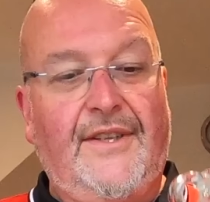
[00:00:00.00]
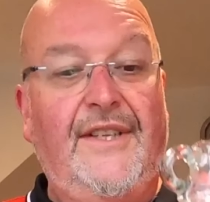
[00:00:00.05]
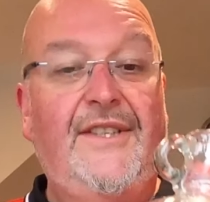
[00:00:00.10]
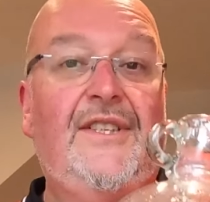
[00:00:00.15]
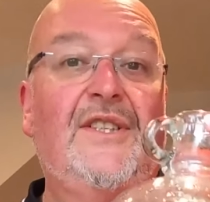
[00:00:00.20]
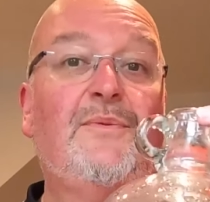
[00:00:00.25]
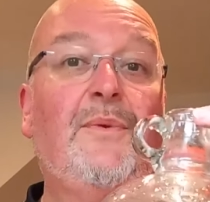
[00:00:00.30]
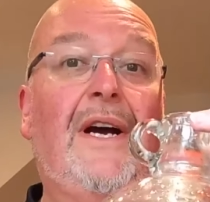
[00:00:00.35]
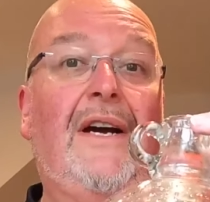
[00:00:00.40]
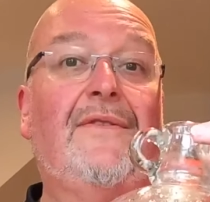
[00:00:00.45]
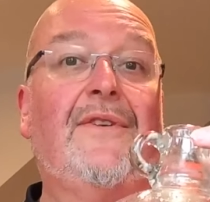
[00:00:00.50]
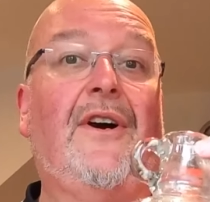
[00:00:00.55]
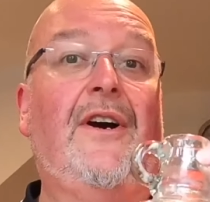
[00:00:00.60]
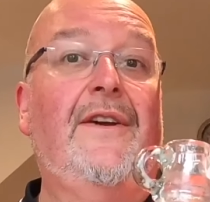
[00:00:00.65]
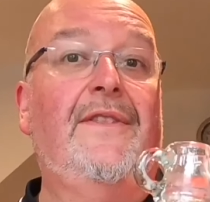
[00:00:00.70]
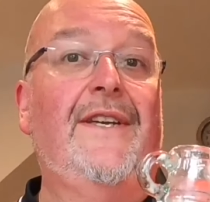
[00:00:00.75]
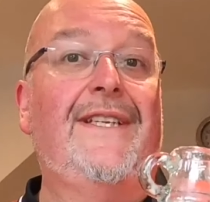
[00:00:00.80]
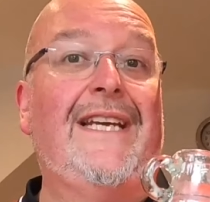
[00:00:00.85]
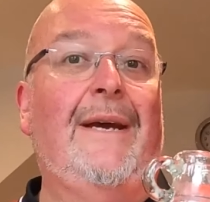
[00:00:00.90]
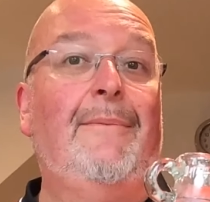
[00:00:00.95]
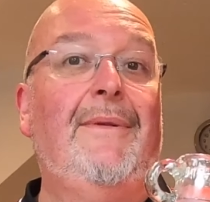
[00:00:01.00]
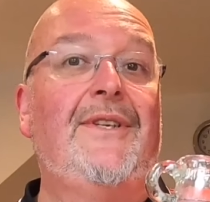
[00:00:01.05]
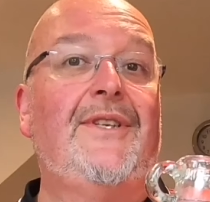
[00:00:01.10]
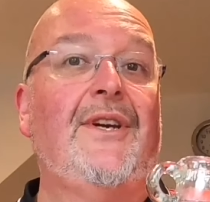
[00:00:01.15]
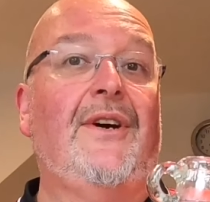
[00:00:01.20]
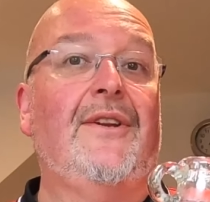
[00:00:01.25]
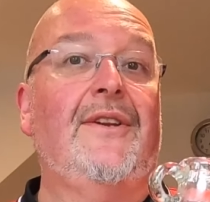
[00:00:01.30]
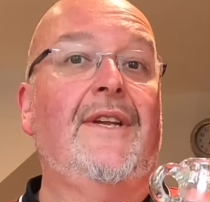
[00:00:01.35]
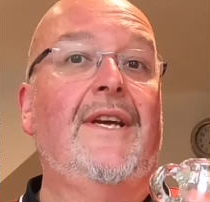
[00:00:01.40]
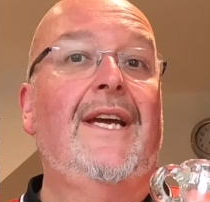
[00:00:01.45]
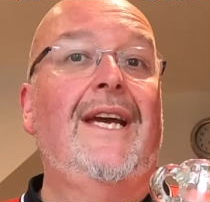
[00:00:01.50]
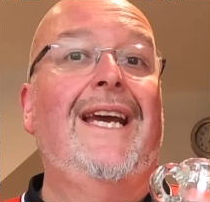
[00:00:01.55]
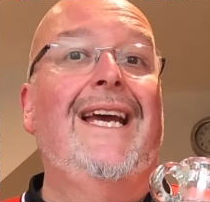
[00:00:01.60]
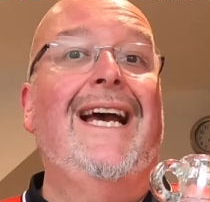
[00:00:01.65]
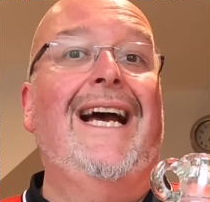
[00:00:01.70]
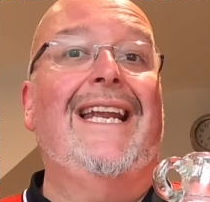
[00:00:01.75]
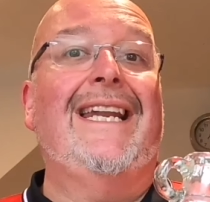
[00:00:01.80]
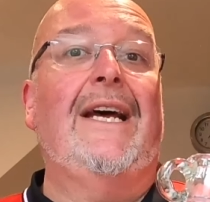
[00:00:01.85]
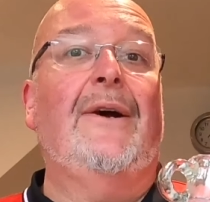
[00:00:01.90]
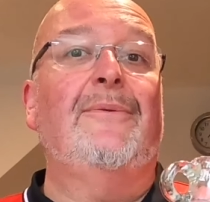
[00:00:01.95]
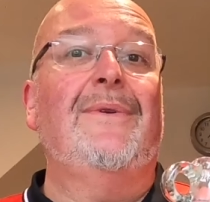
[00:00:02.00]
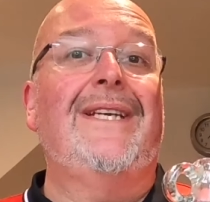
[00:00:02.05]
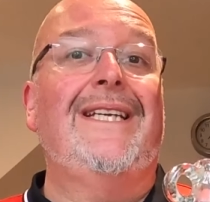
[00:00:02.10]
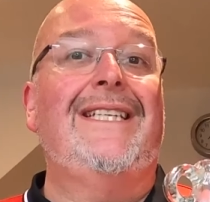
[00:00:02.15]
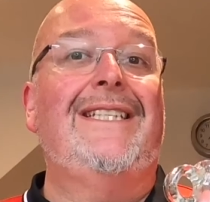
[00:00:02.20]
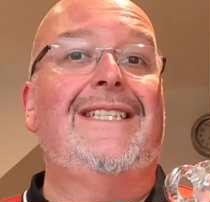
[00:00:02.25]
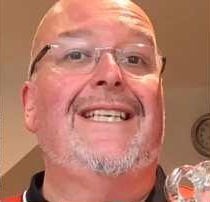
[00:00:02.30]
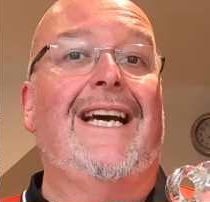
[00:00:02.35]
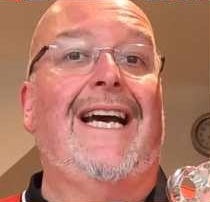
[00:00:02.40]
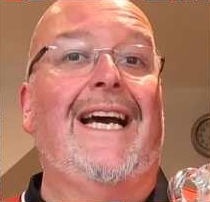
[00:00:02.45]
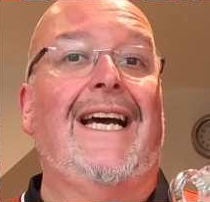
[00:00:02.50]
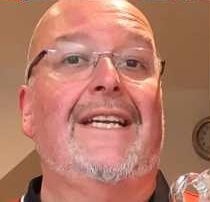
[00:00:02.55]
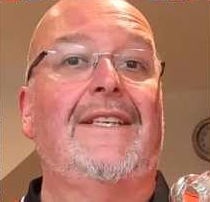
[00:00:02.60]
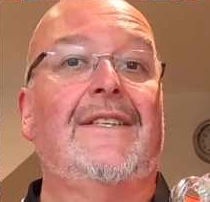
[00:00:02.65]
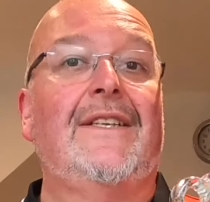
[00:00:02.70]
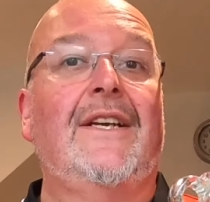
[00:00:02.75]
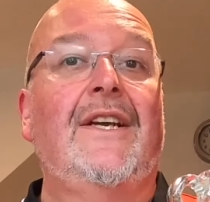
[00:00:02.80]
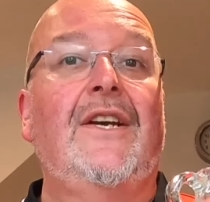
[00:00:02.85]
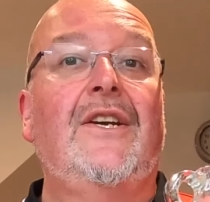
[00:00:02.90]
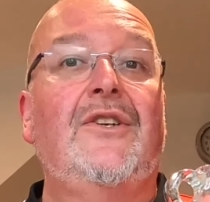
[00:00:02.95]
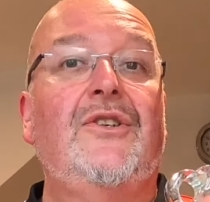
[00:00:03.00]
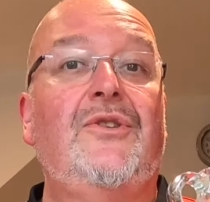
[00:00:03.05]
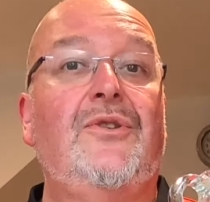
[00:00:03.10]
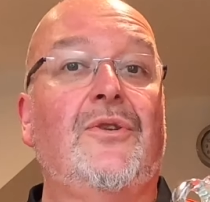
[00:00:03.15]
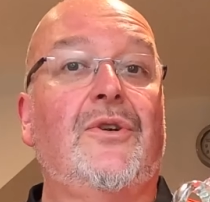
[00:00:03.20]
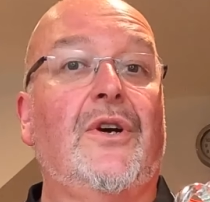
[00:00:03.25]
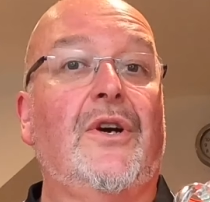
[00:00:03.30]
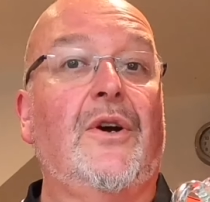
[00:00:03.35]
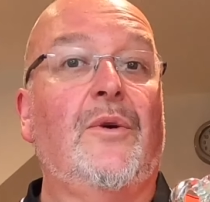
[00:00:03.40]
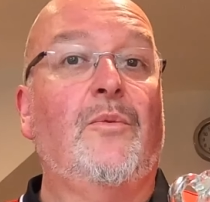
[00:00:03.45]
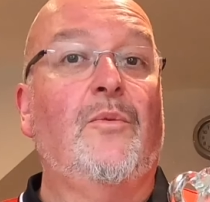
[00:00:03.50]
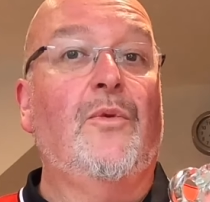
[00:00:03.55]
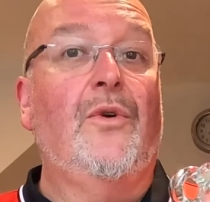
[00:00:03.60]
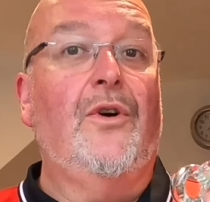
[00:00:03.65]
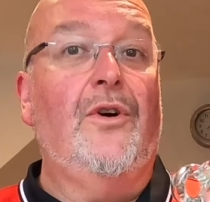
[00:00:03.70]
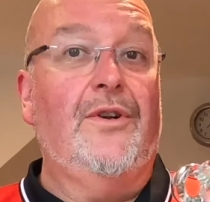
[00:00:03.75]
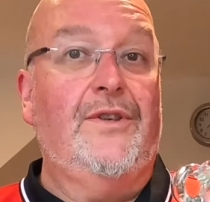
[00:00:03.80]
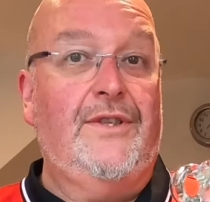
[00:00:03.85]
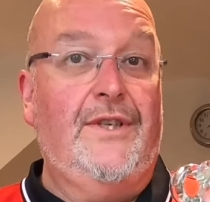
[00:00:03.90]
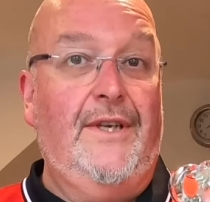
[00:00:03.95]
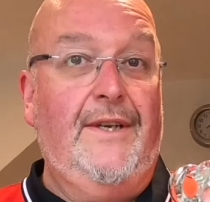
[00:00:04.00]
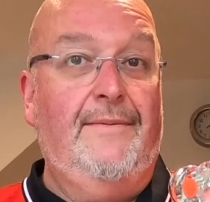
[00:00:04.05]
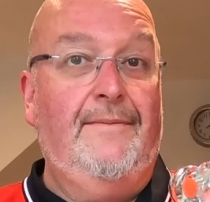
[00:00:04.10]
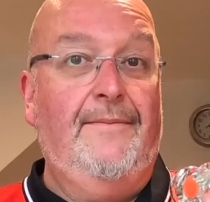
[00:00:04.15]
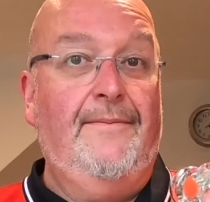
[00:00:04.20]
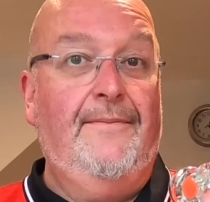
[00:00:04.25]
this is what I've got in the demijohn. I now need to add sugar and water.